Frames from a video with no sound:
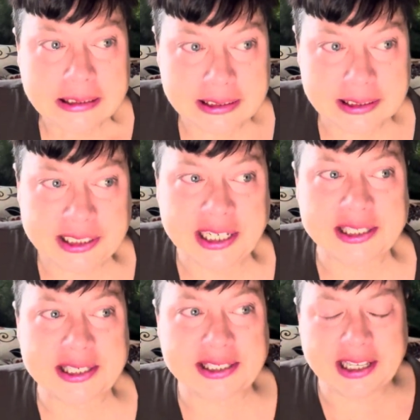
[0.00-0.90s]

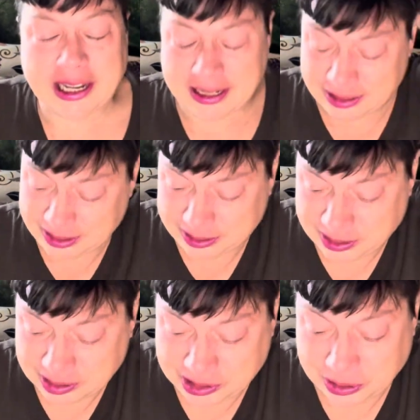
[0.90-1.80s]
since
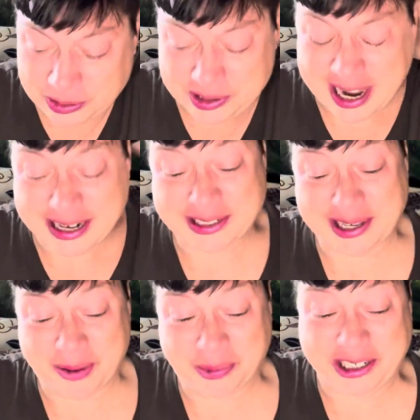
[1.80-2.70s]
the 2 dentists
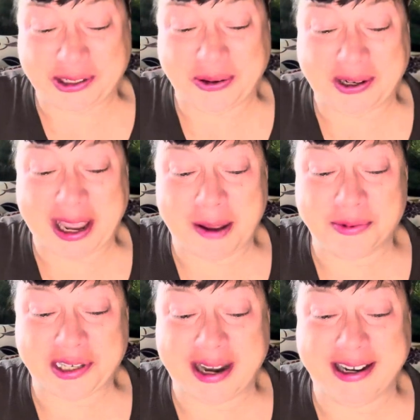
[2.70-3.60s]
I went to kept
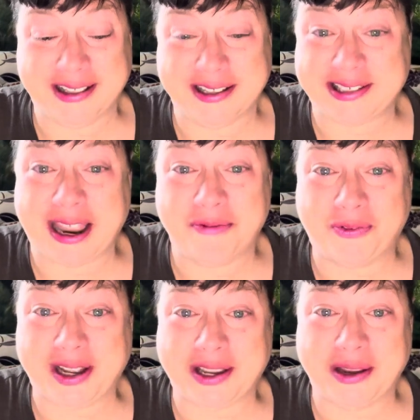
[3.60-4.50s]
sending the same
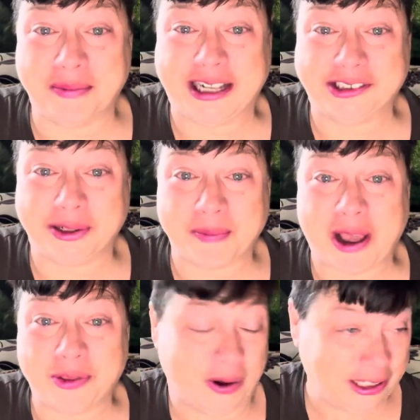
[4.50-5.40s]
fucking magic
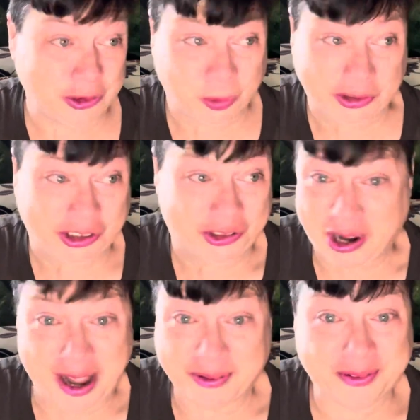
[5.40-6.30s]
mouthwash, which is
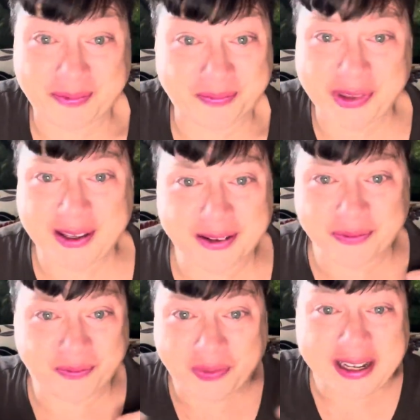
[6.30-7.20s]
not
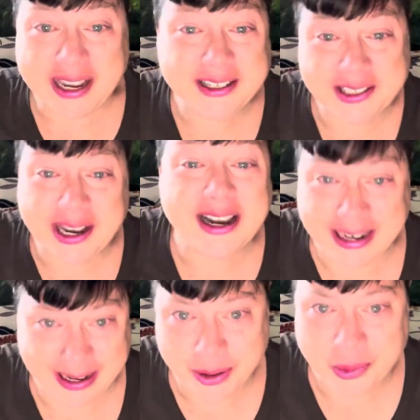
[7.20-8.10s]
fucking done
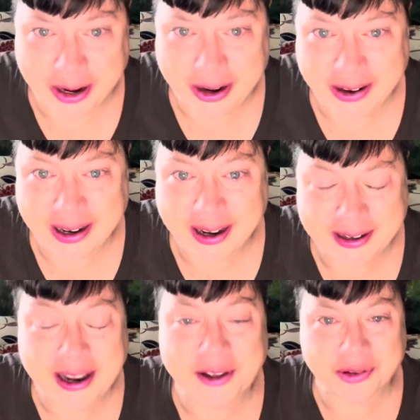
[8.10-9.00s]
anywhere
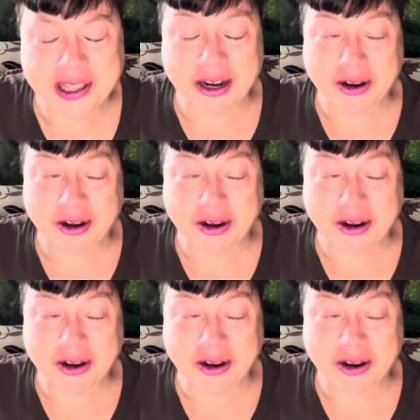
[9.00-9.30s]
other than a